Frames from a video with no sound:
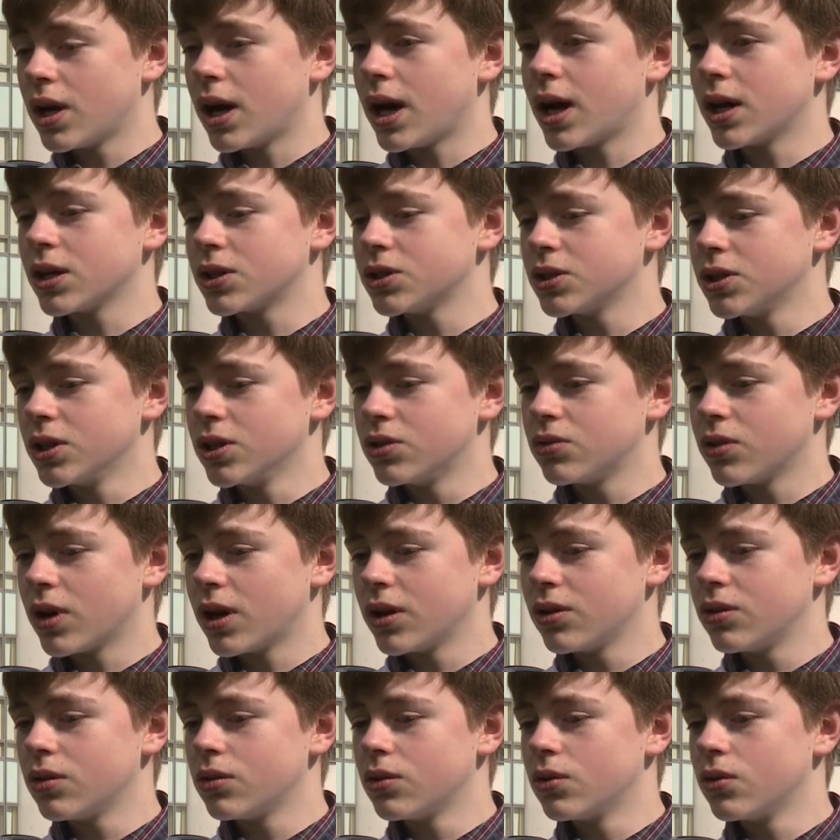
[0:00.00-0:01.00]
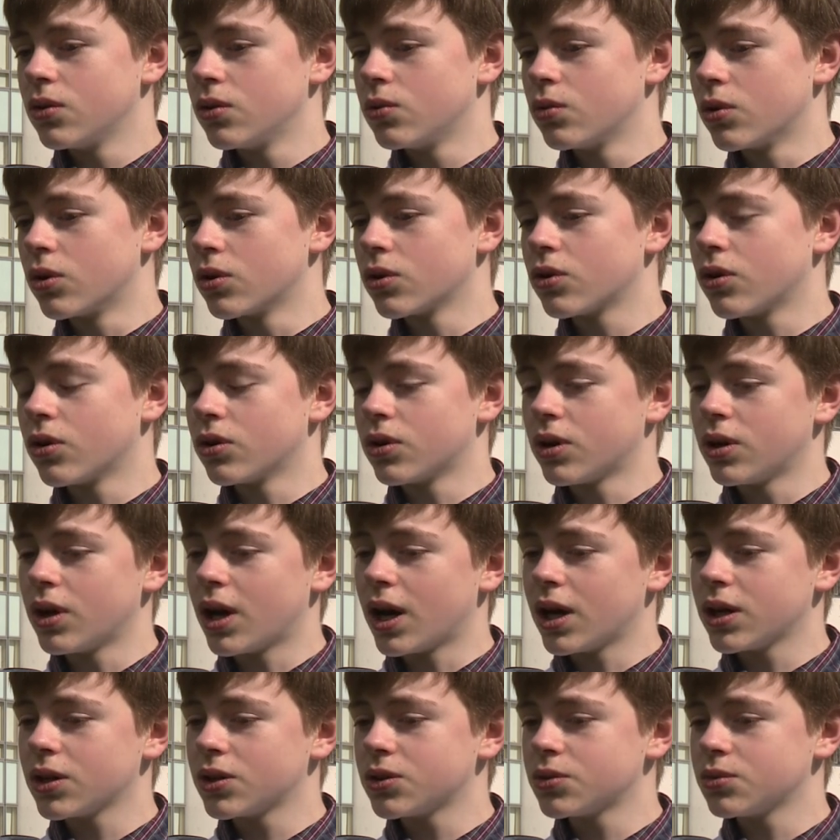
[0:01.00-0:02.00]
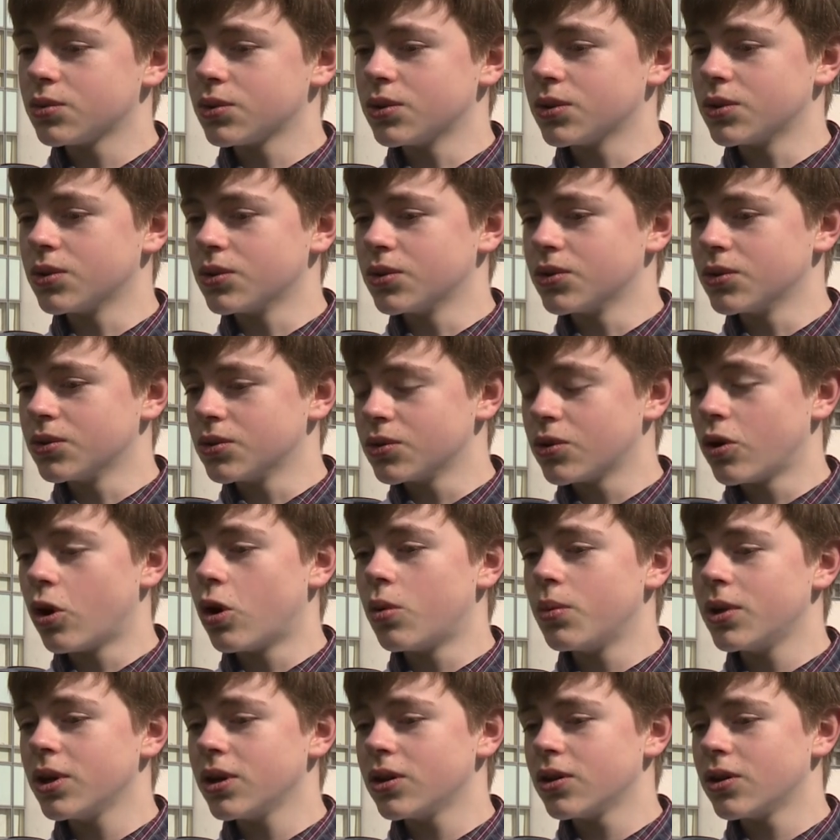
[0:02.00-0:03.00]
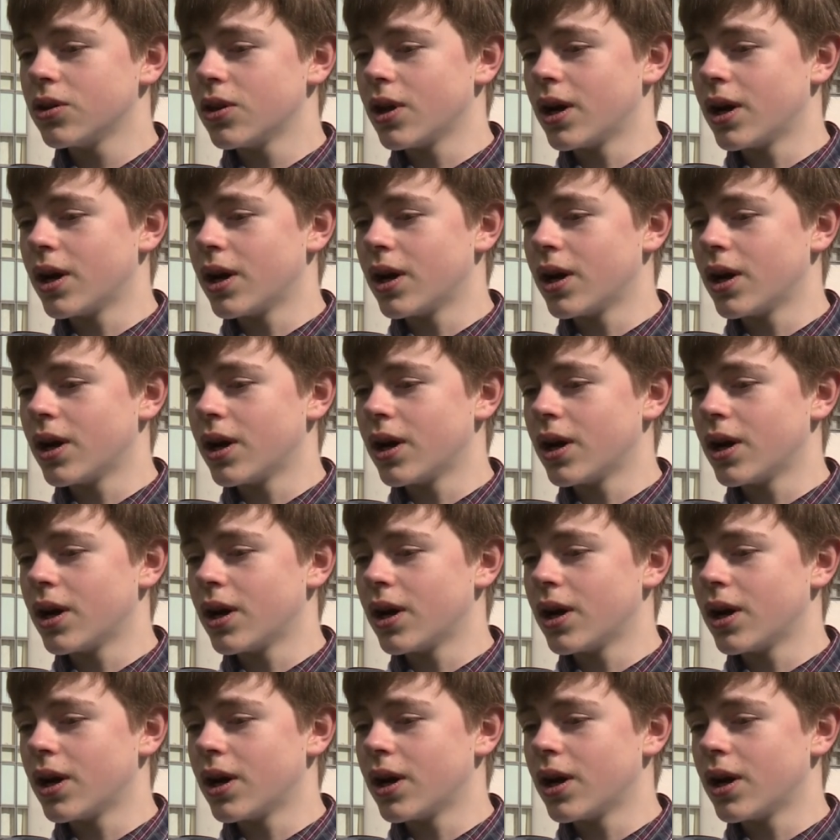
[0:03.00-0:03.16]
actually try to work on an actual comic